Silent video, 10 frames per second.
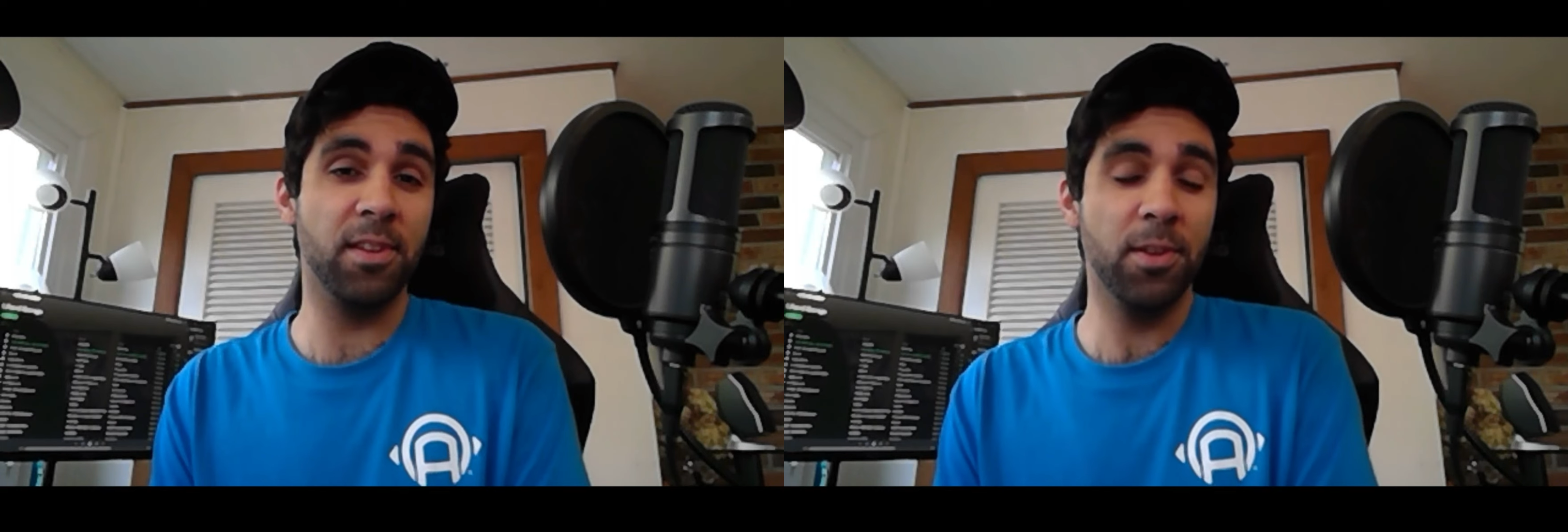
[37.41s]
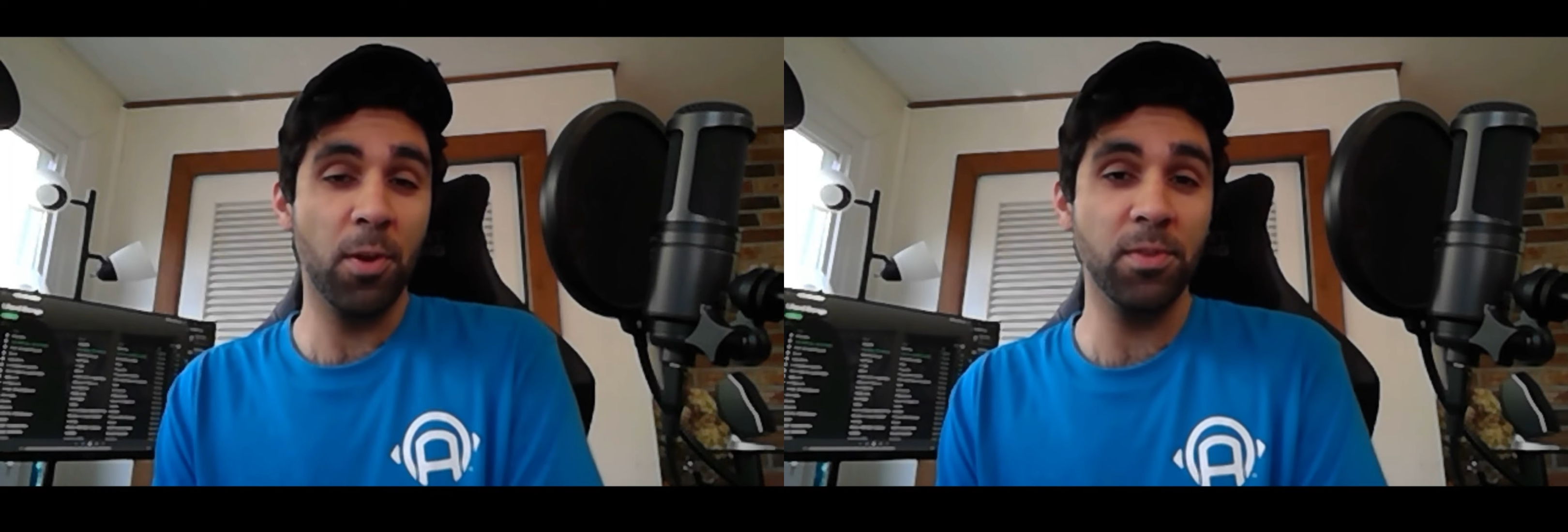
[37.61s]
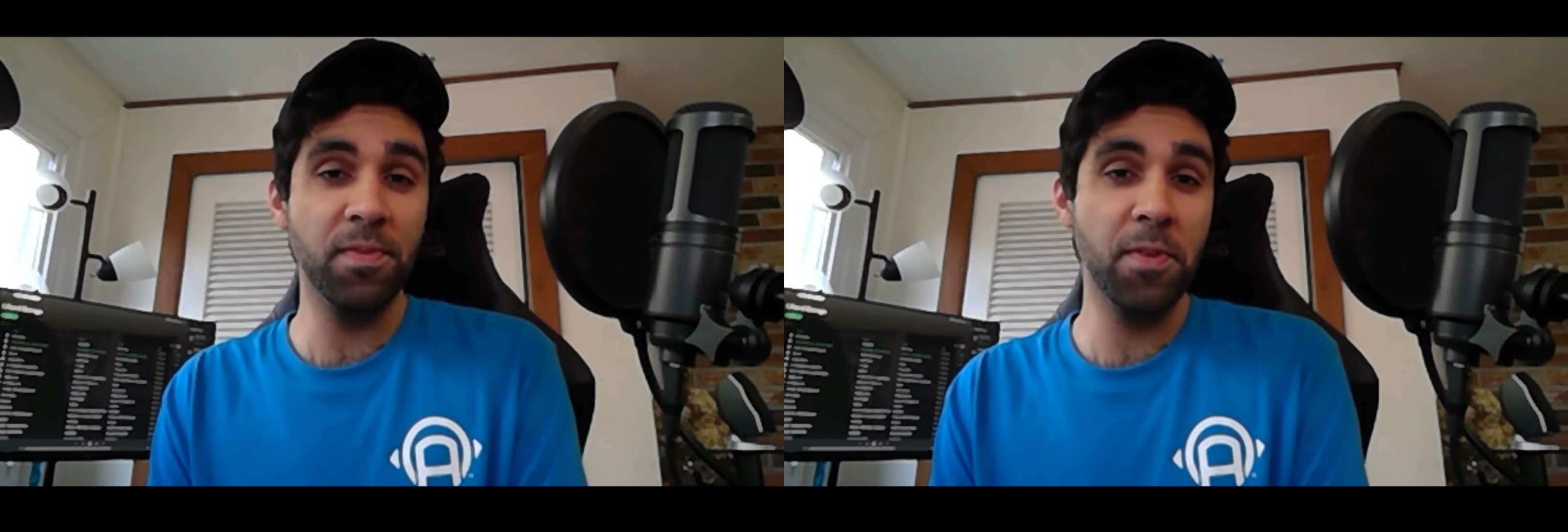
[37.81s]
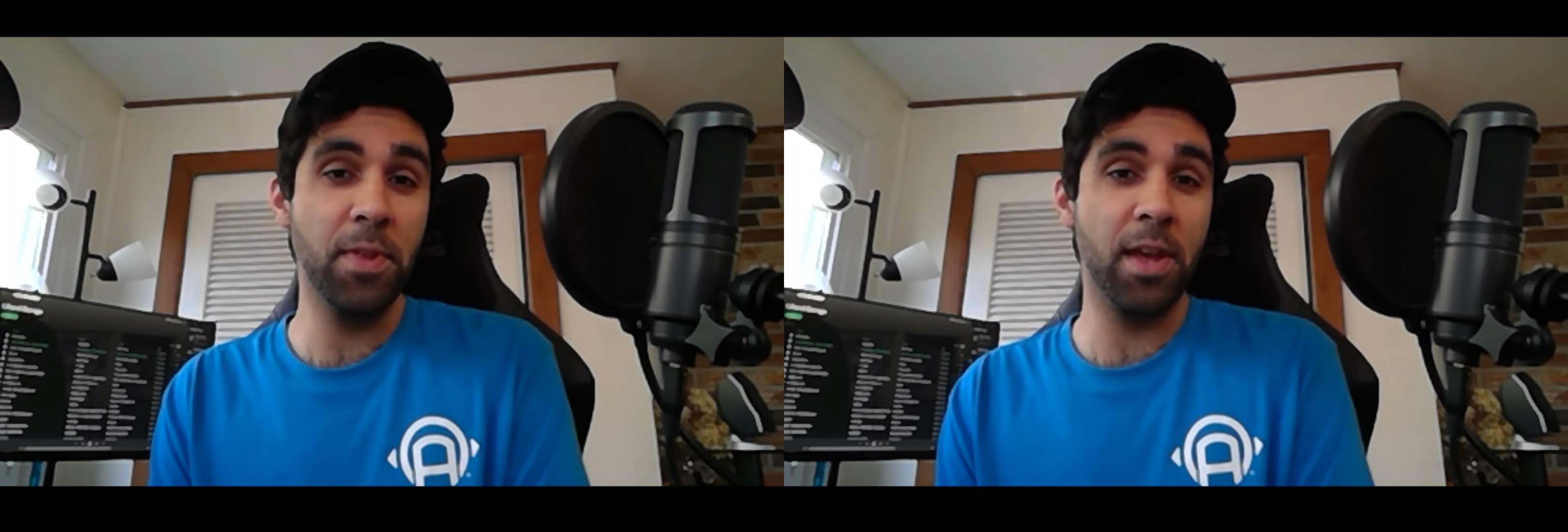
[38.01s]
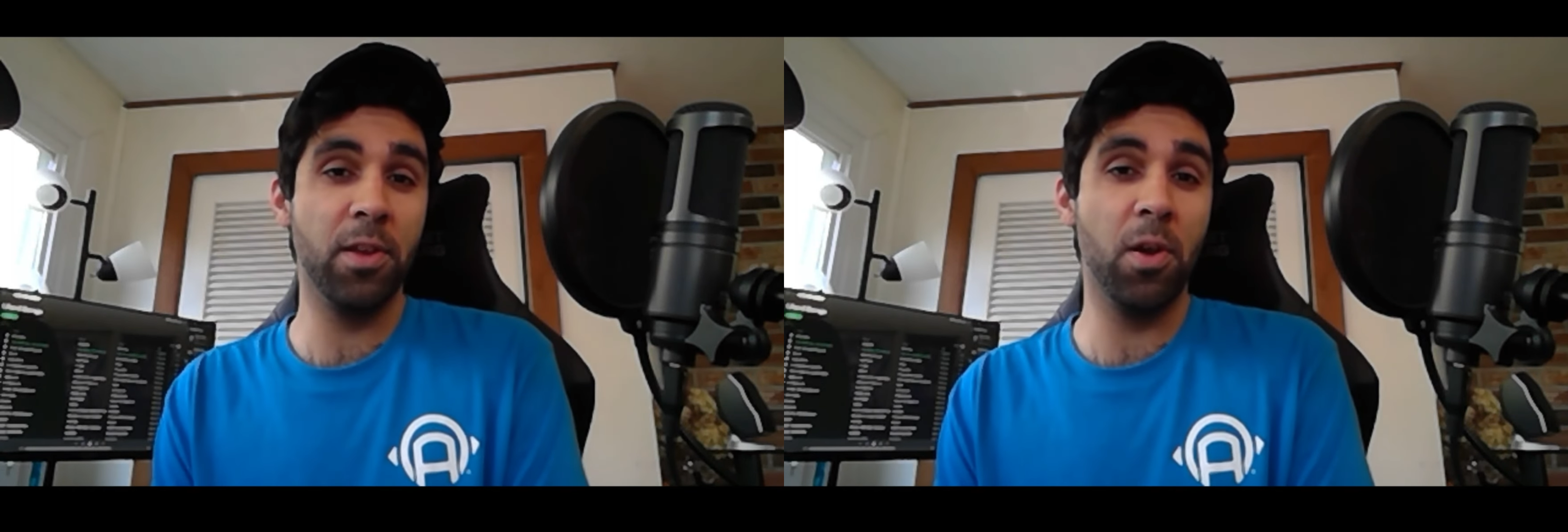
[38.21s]
those of you
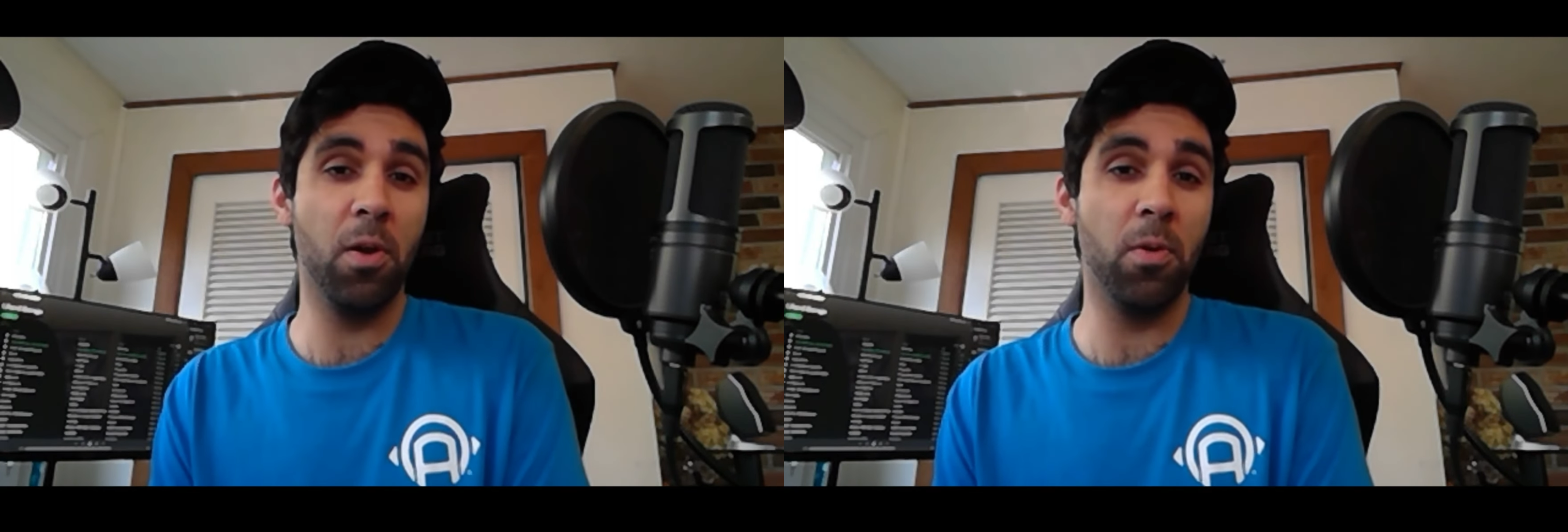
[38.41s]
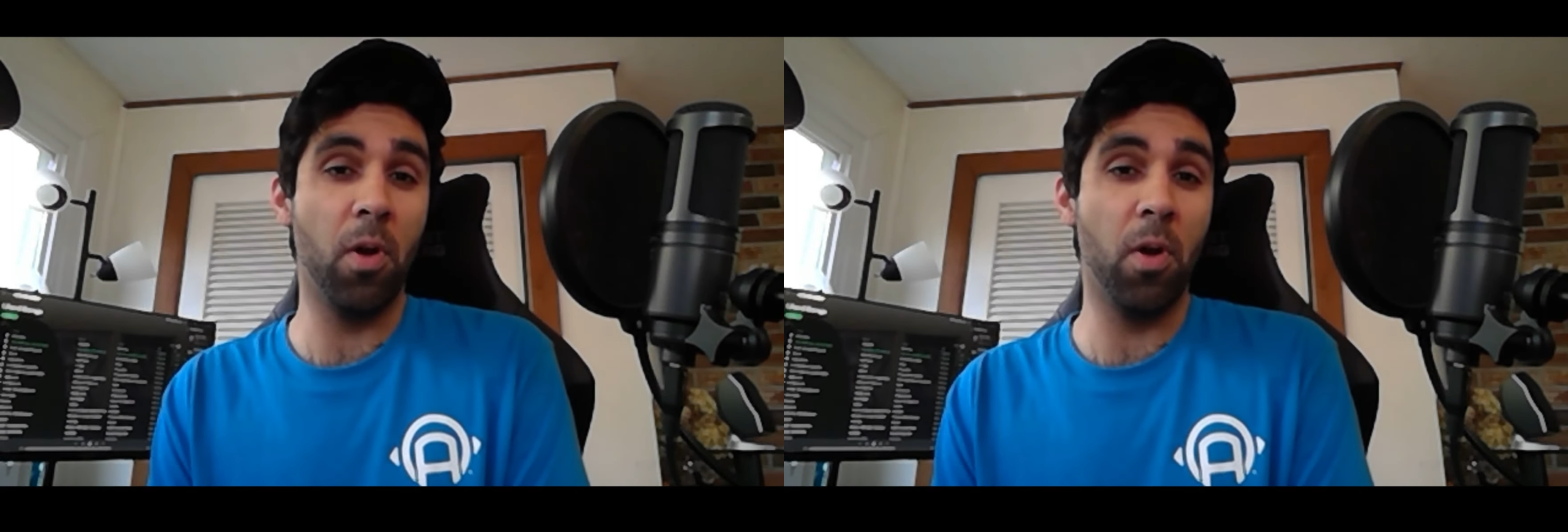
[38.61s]
that go